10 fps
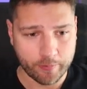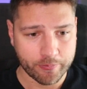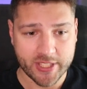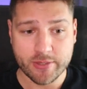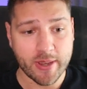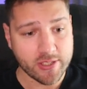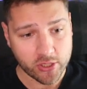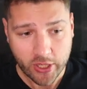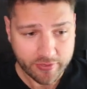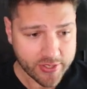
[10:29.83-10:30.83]
This makes a
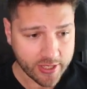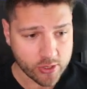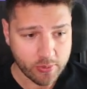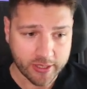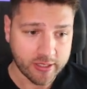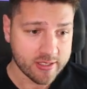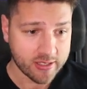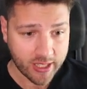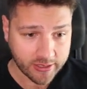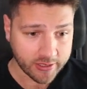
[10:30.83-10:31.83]
lot of sense, right? The
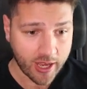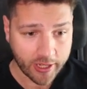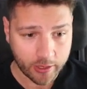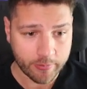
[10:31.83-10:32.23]
selected item